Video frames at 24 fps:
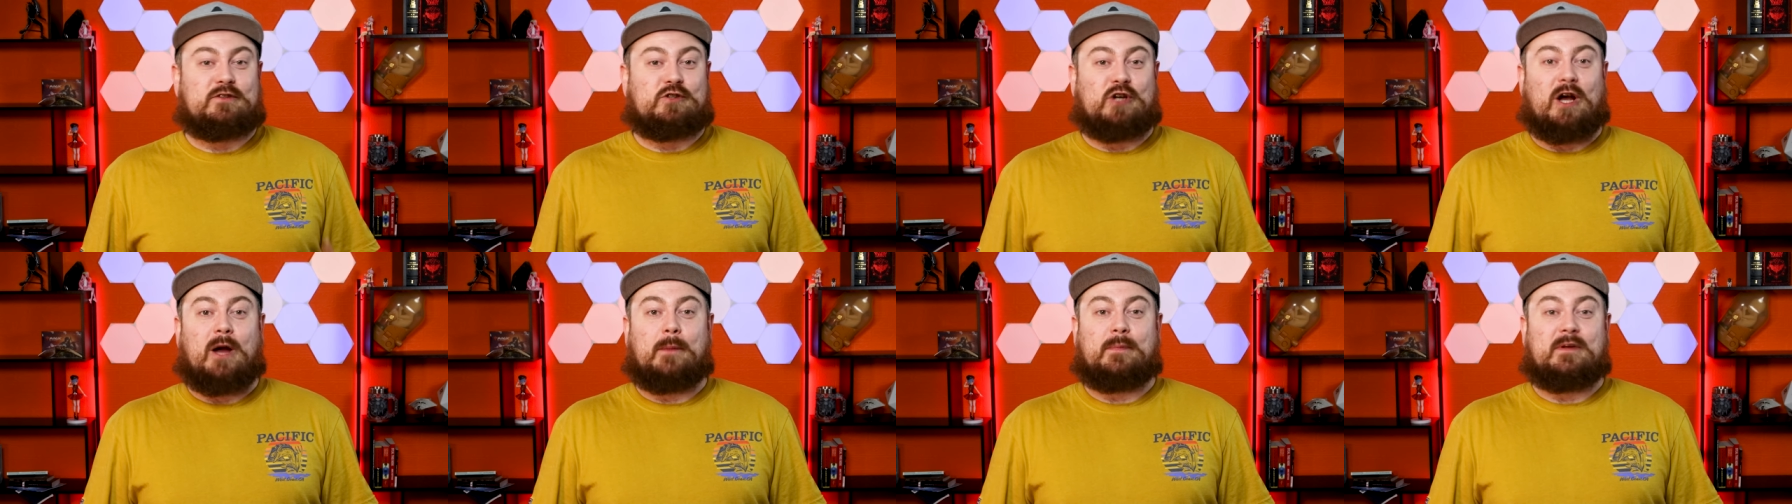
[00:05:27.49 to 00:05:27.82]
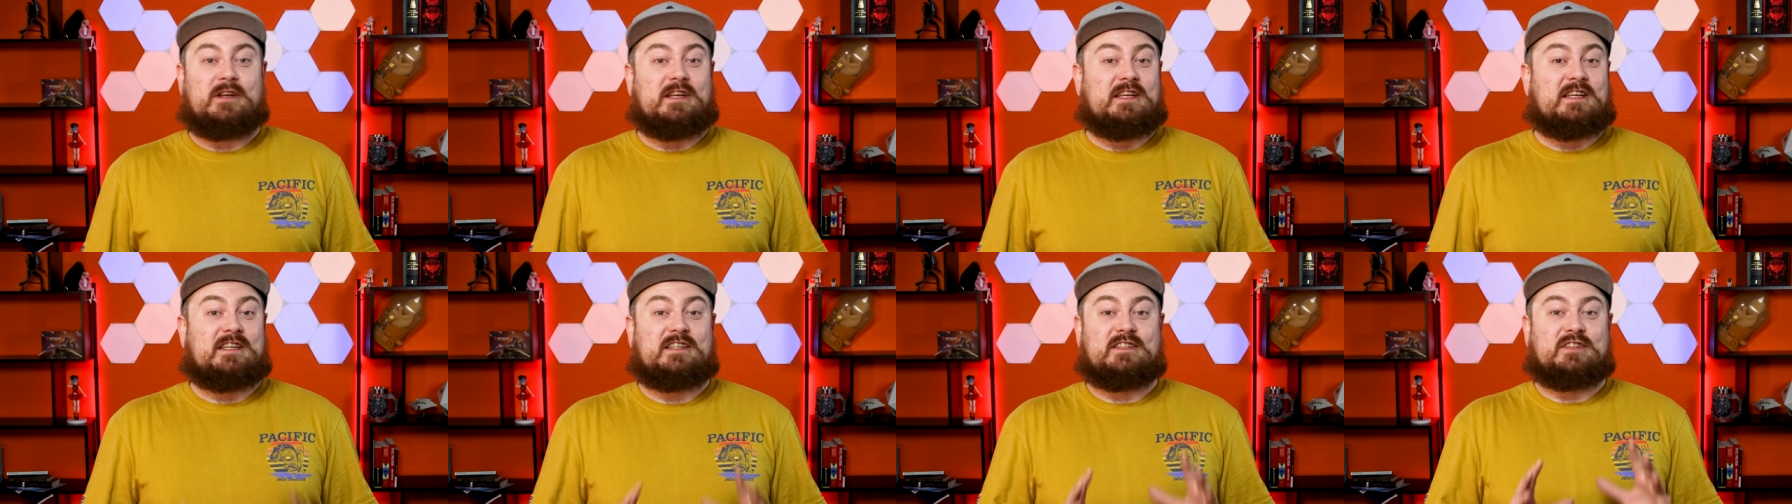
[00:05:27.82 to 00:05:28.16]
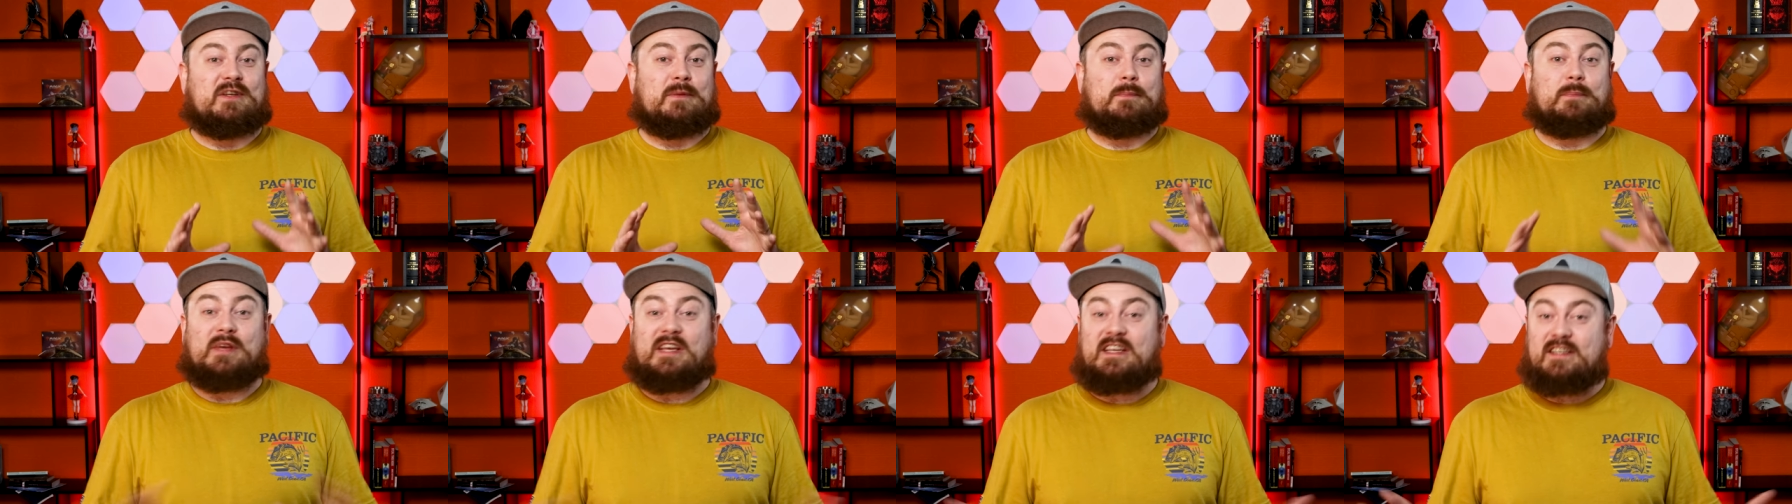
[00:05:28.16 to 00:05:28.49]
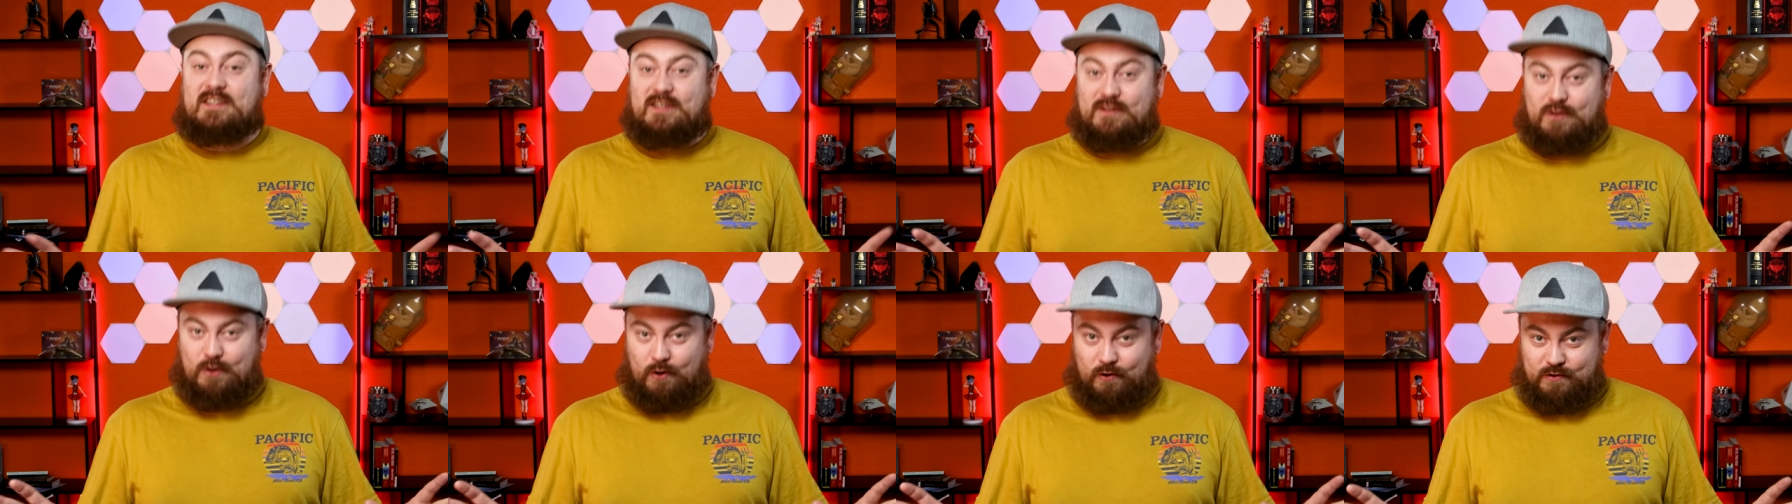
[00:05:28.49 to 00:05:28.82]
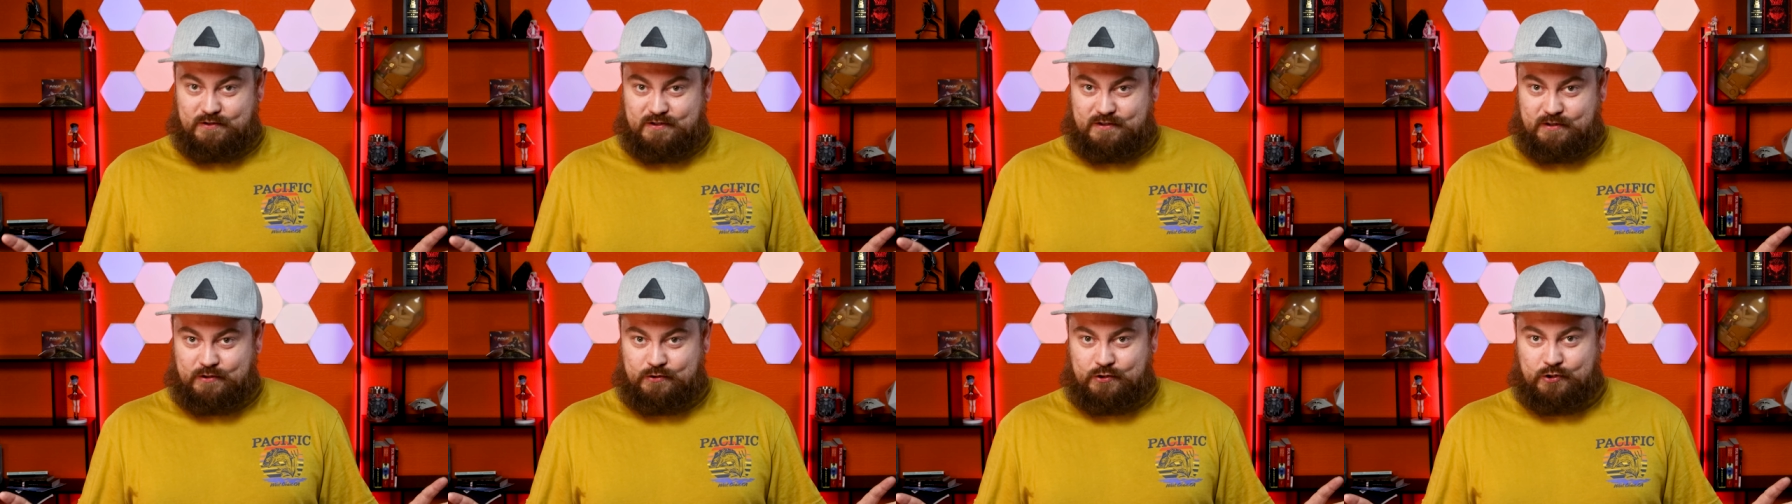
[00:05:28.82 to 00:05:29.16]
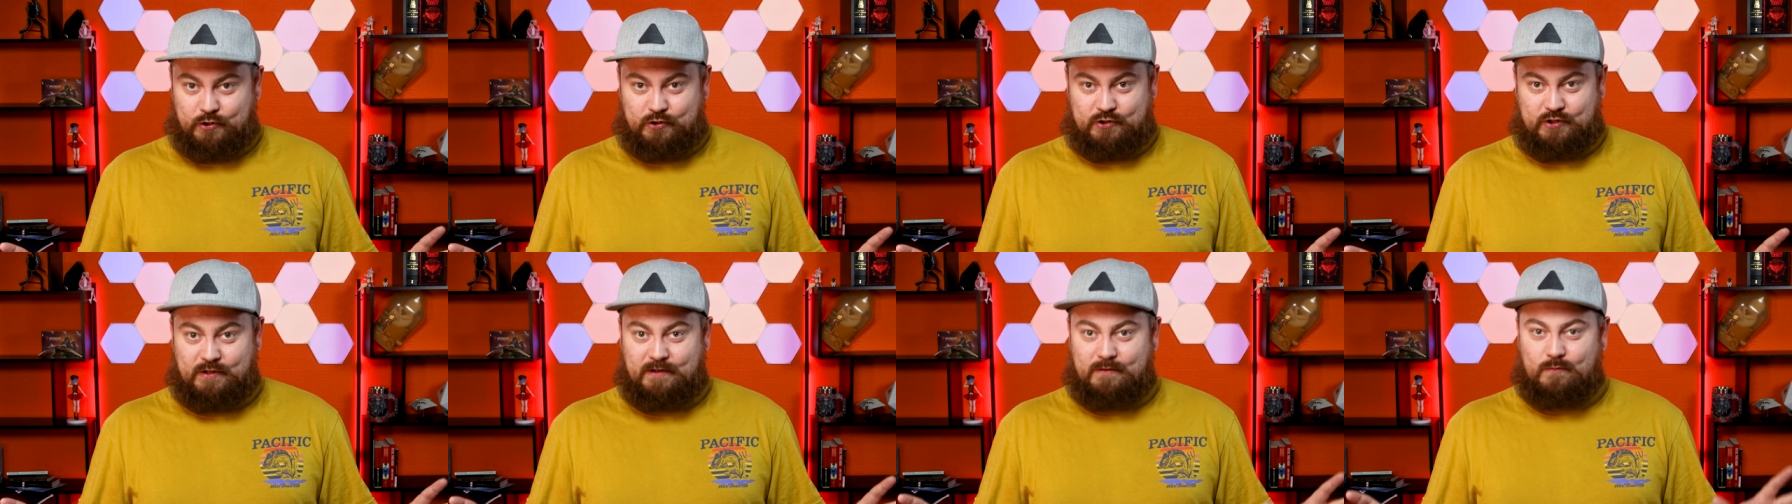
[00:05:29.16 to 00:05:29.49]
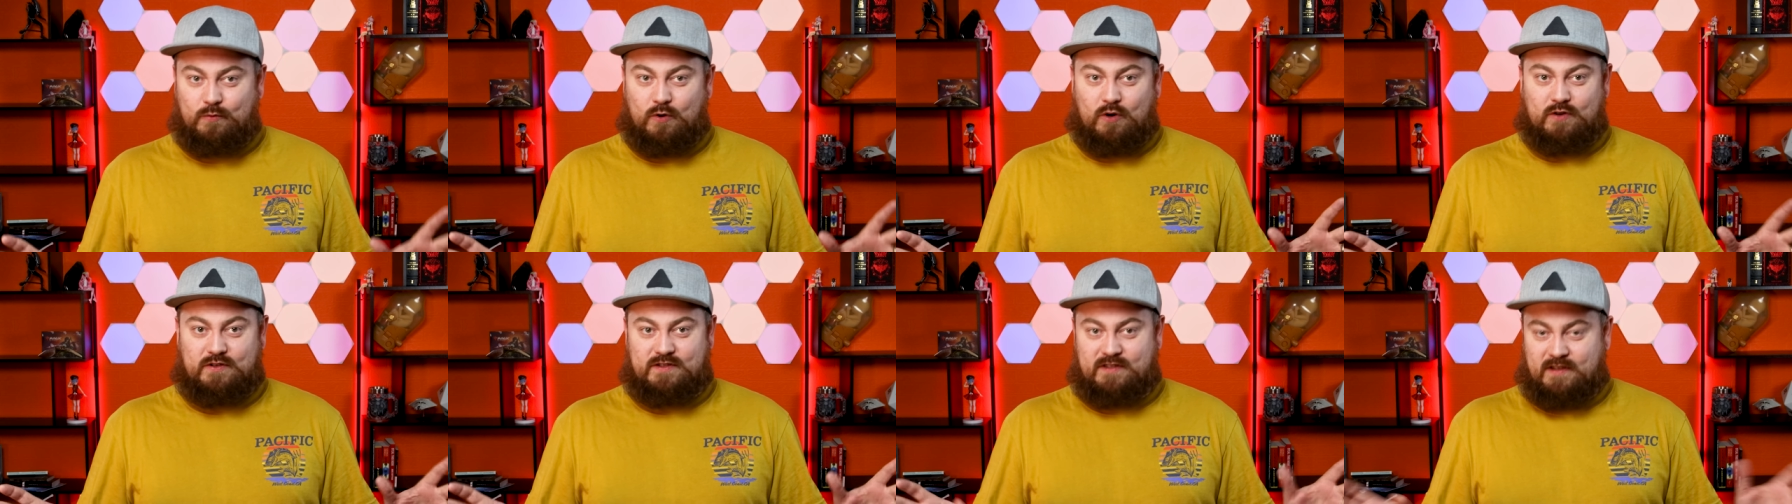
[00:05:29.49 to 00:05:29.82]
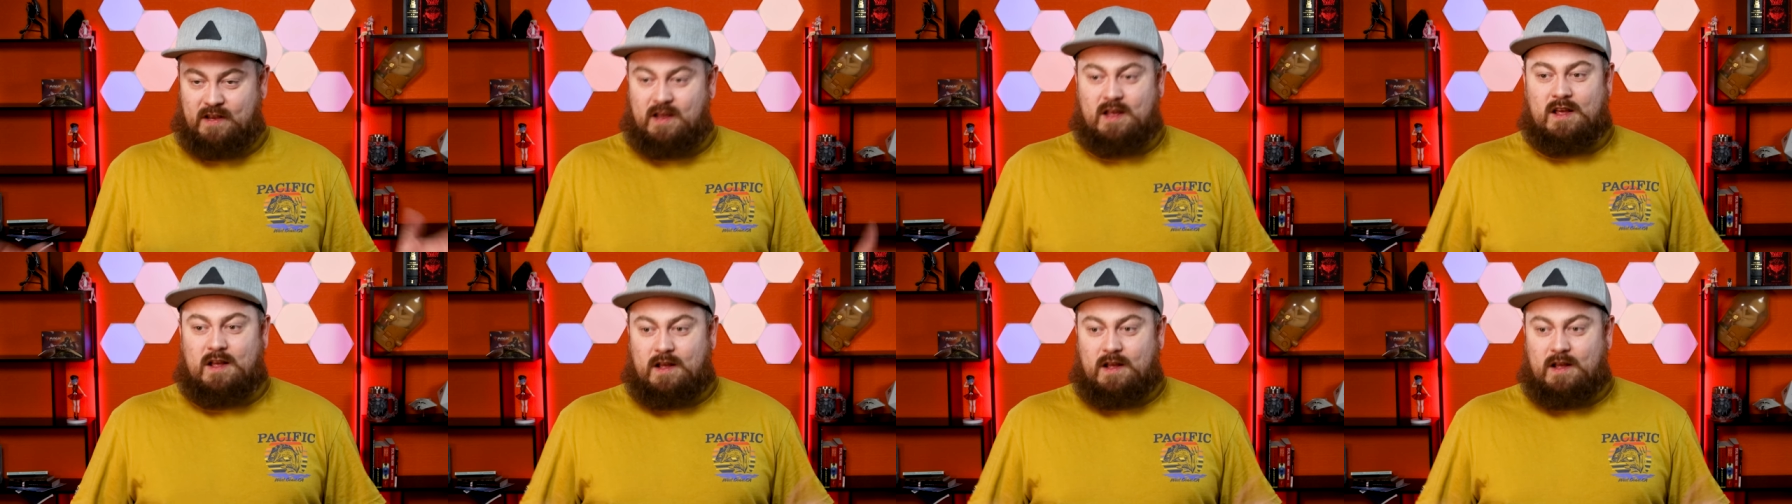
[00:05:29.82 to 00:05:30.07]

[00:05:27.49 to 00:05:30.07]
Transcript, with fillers: Japanese peace constitution was